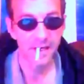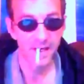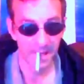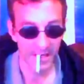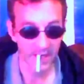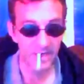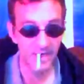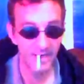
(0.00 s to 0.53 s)

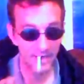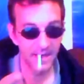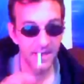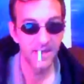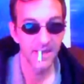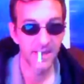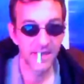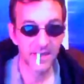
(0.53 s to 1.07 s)
Uh huh.
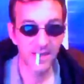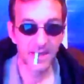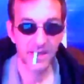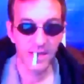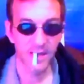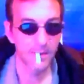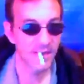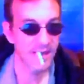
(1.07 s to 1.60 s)

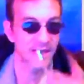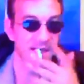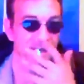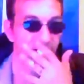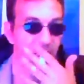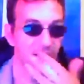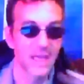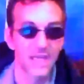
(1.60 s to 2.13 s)
Oh my god.
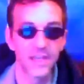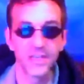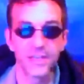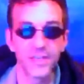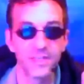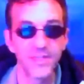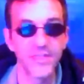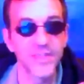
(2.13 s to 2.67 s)

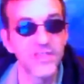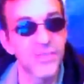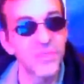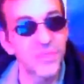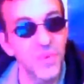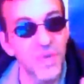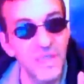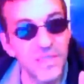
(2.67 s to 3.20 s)
She's the
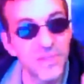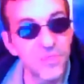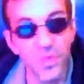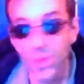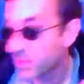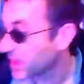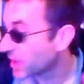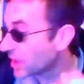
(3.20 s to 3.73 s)
sweetest
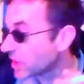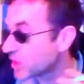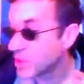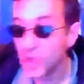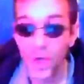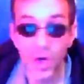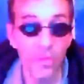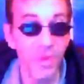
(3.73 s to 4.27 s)
woman.
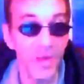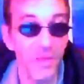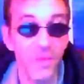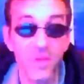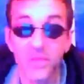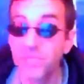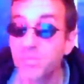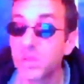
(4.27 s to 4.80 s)
Nobody
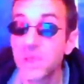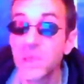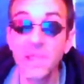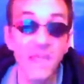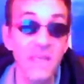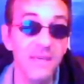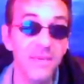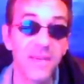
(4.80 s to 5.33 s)
would have
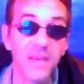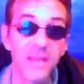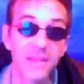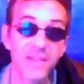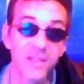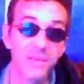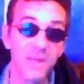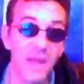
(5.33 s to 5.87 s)
believed that
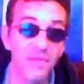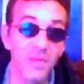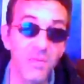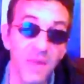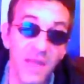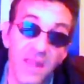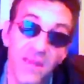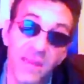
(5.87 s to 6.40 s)
she would ever
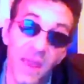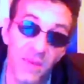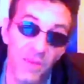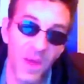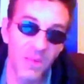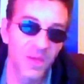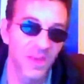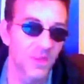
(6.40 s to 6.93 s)
be that
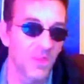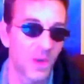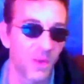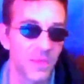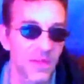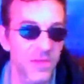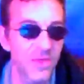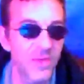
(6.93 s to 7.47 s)
way, but the
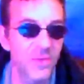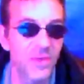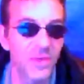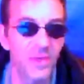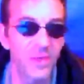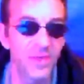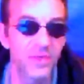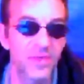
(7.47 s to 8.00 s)
moment the door
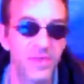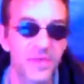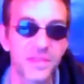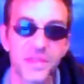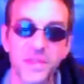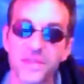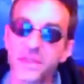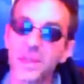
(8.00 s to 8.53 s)
closes,
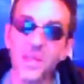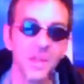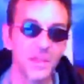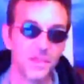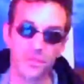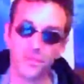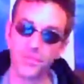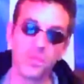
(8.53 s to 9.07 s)
it's,
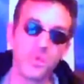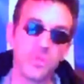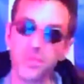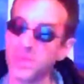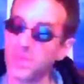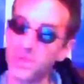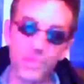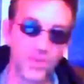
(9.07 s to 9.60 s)

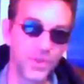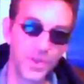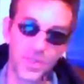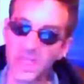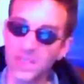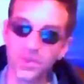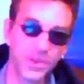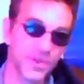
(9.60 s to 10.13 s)
Joel, you should
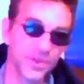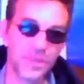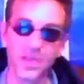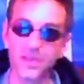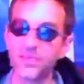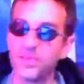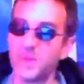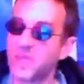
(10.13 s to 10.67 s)
kill
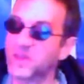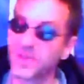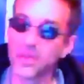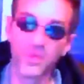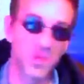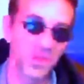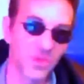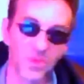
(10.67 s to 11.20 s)
yourself because the
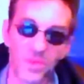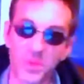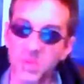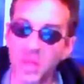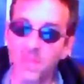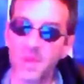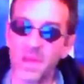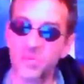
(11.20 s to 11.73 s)
world would
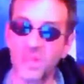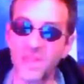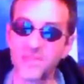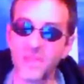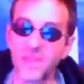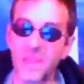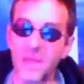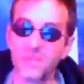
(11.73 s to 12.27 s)
be a better
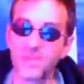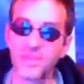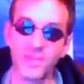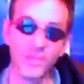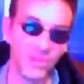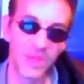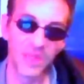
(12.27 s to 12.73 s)
place without you.